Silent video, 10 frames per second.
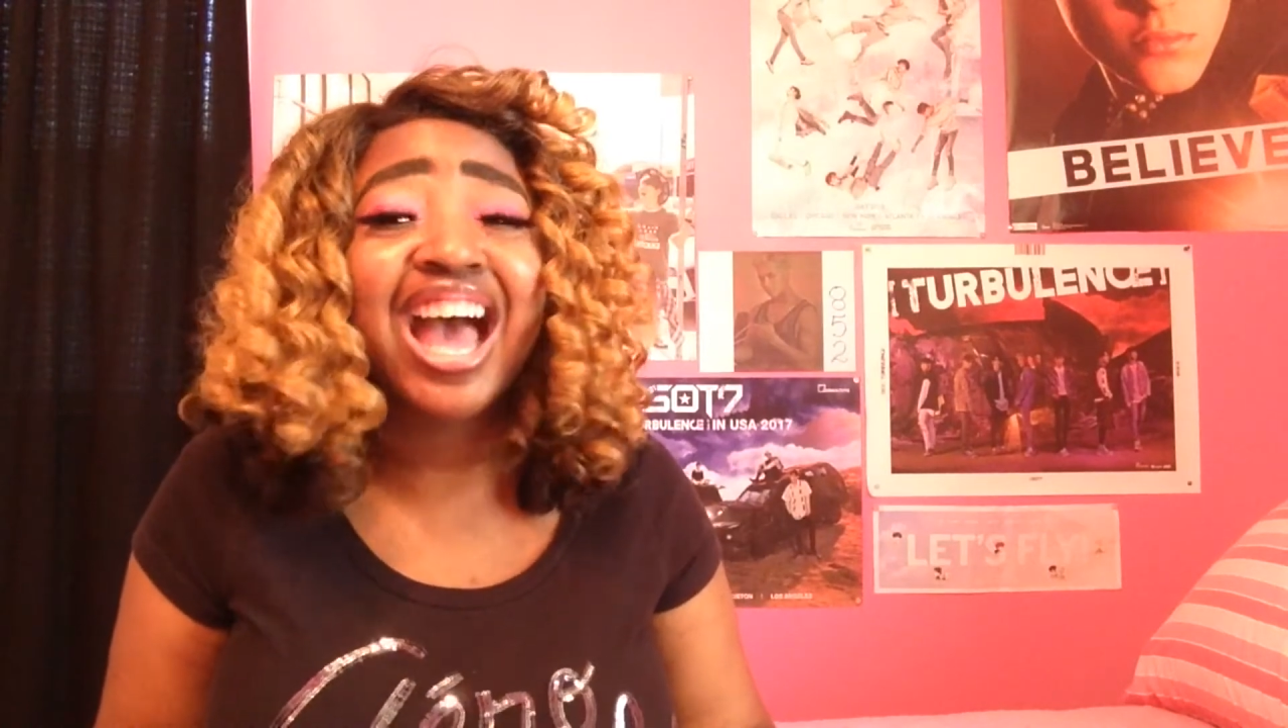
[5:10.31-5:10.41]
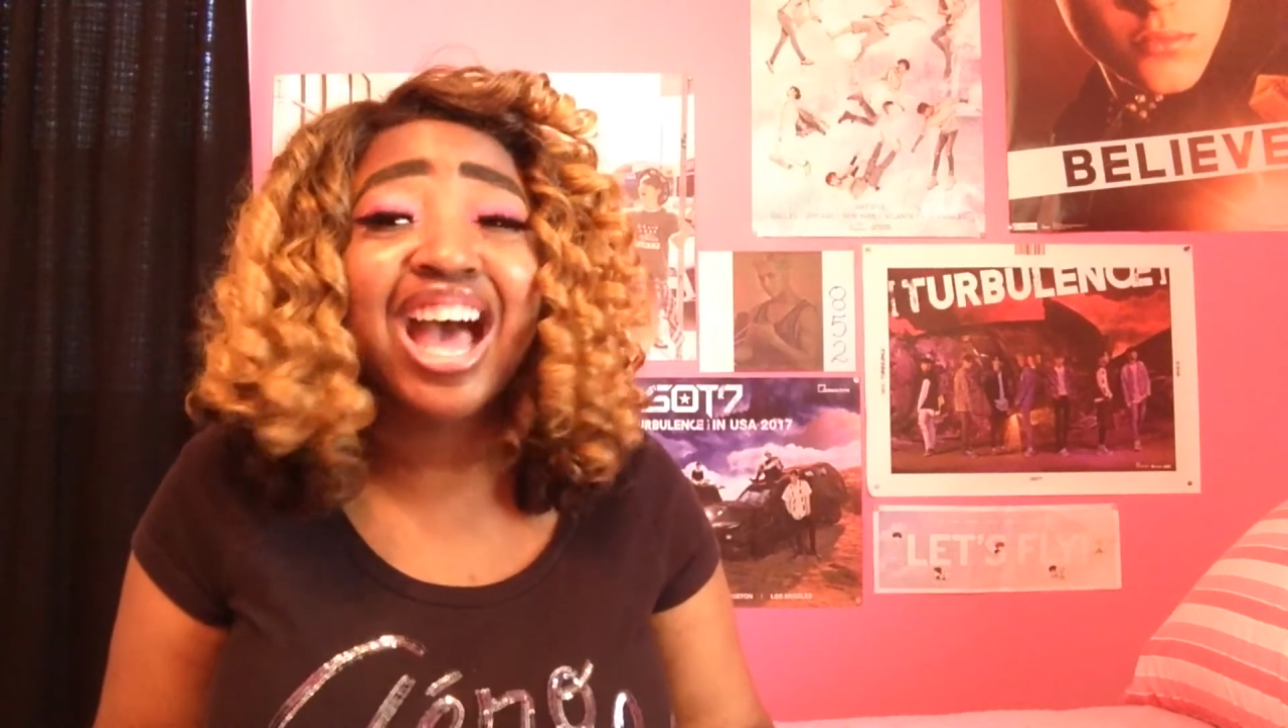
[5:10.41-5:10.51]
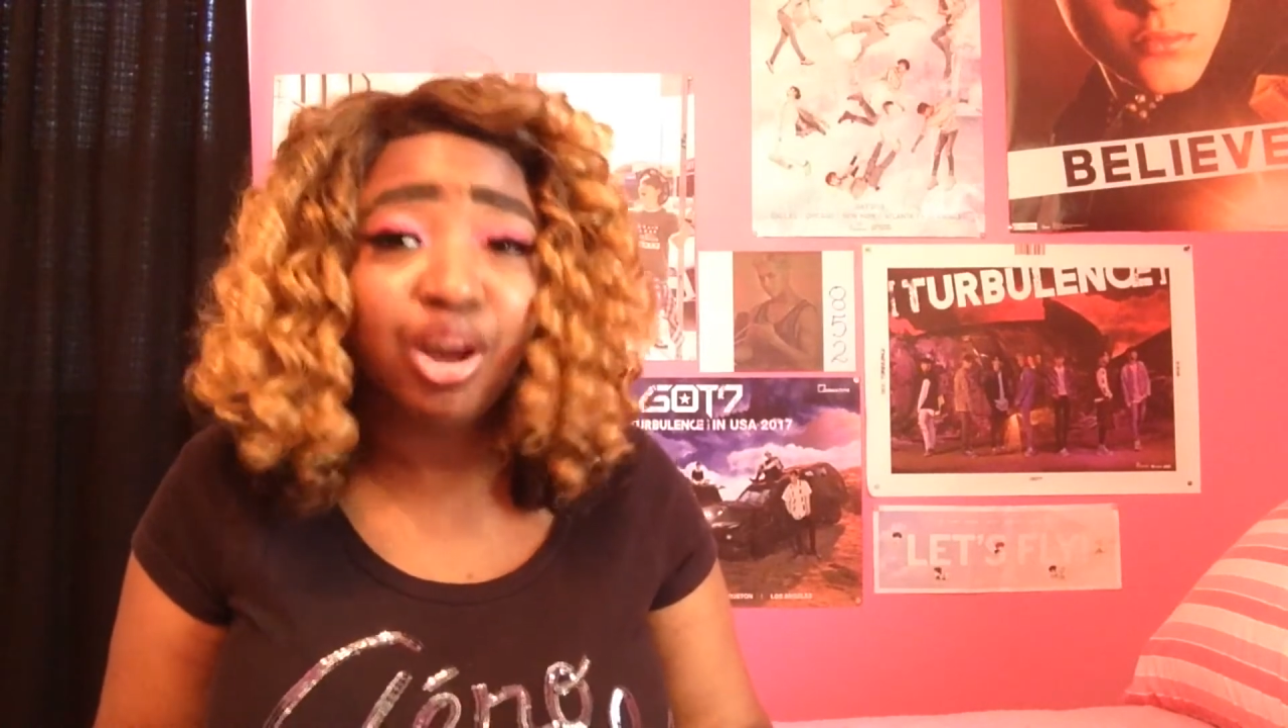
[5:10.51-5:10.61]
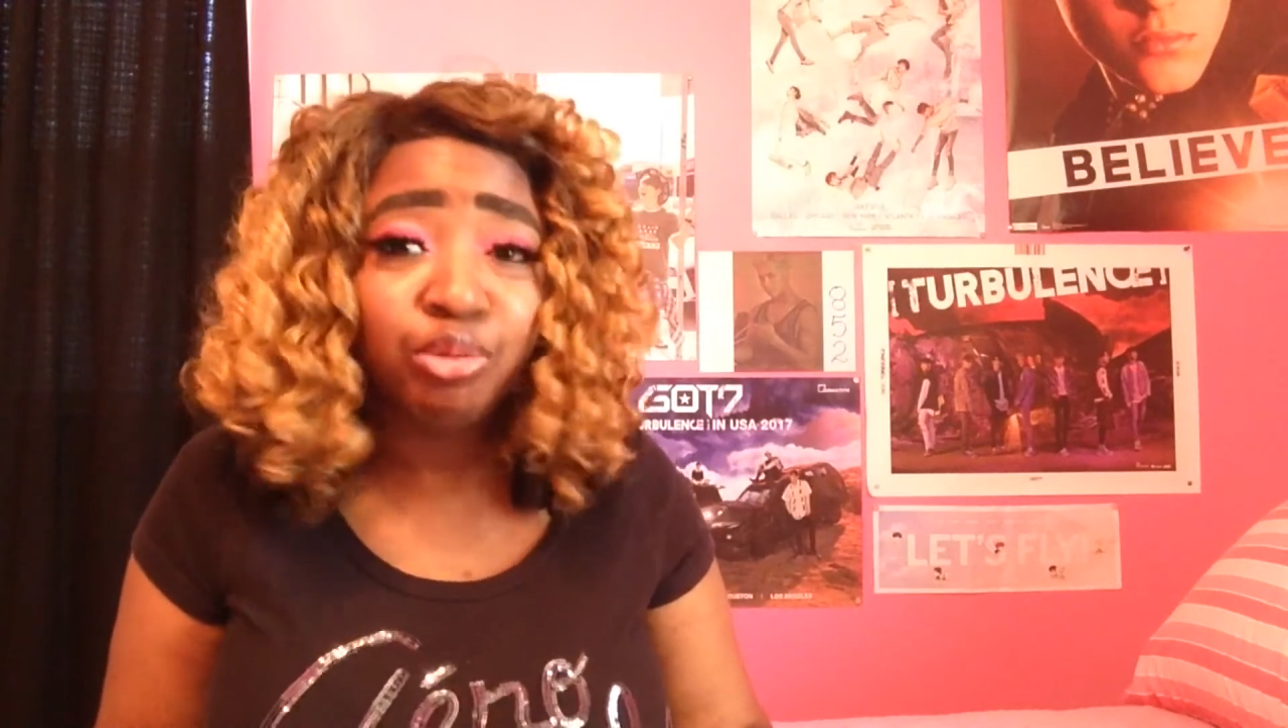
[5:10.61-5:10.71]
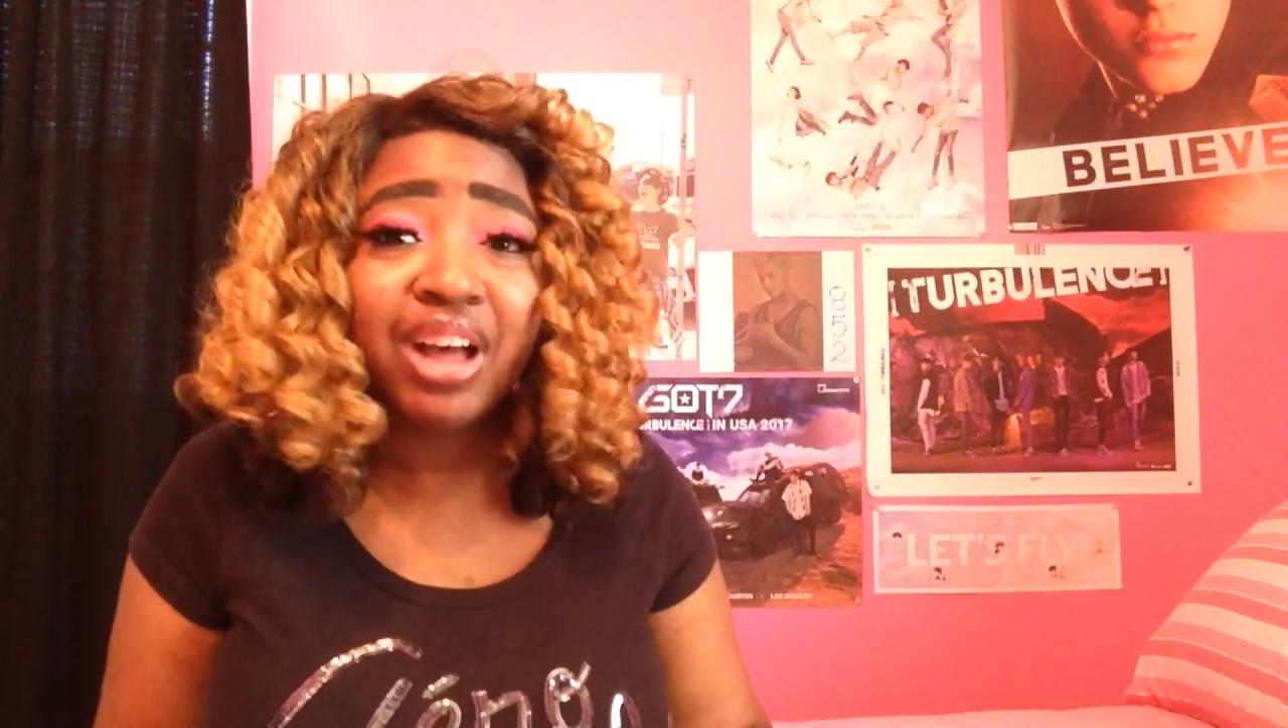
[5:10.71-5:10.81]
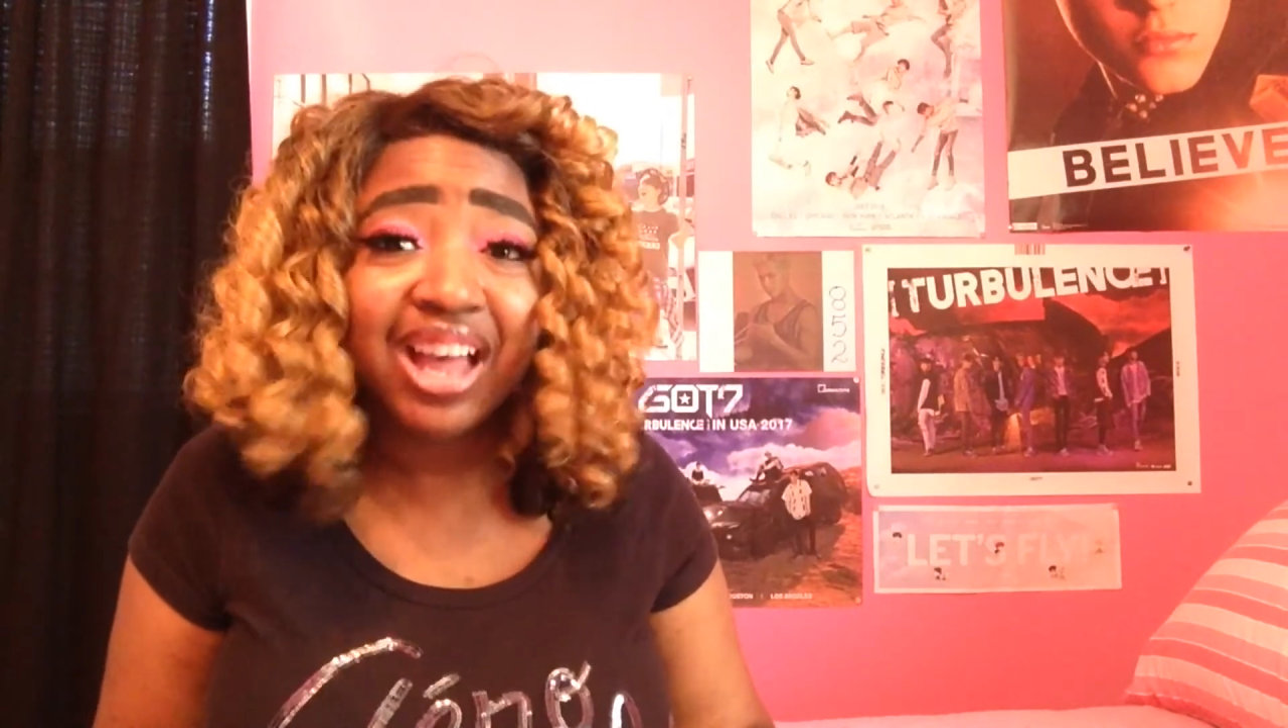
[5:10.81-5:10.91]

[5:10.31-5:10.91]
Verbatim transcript: I,